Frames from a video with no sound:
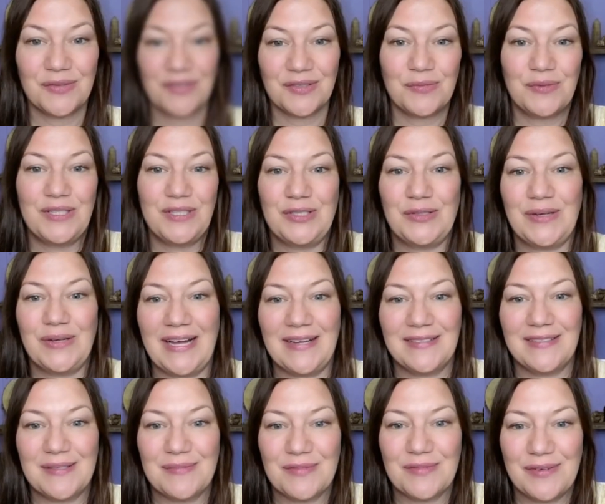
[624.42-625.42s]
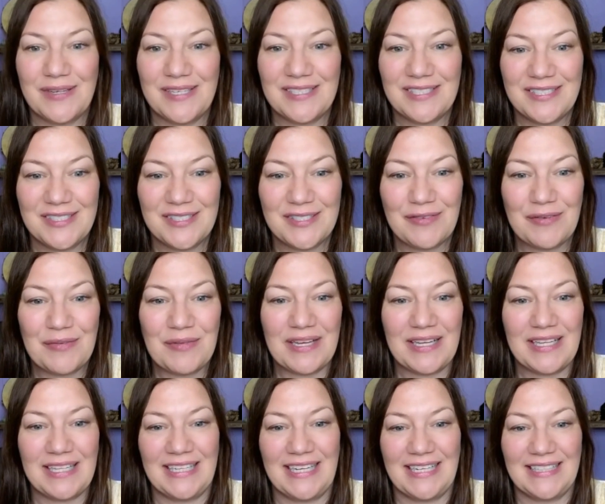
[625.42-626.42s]
We do have some questions from the
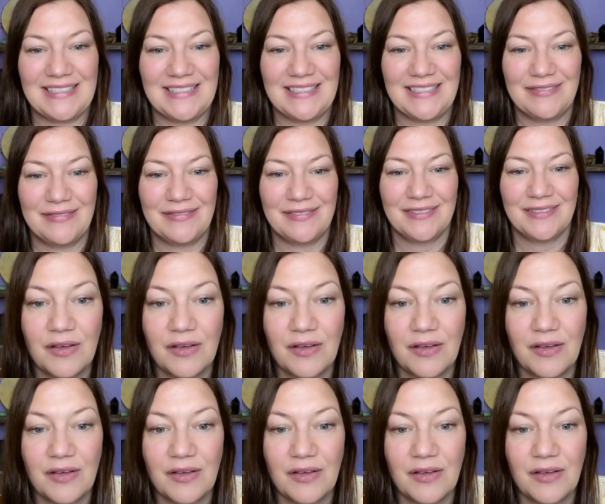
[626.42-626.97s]
collective.